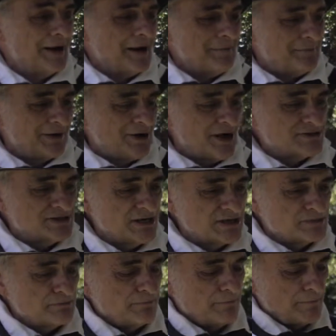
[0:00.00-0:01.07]
because
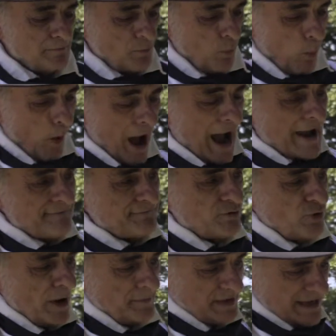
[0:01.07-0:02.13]
his wife,
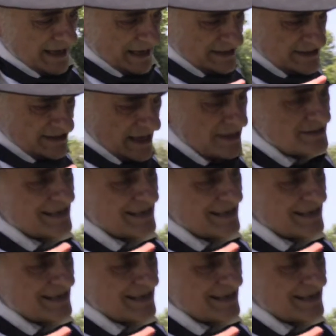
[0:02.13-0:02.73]
who he had sent to